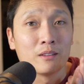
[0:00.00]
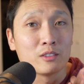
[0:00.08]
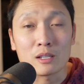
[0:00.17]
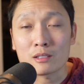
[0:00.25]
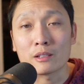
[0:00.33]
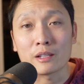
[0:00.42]

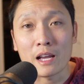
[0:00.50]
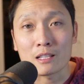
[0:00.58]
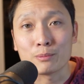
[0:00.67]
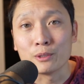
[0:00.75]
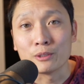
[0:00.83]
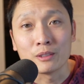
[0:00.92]
just our gas
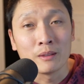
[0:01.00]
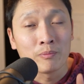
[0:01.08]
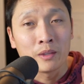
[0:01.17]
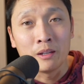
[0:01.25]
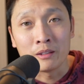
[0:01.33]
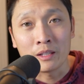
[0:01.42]
bill
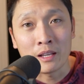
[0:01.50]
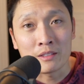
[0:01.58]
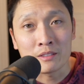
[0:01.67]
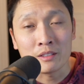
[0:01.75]
here in Kansas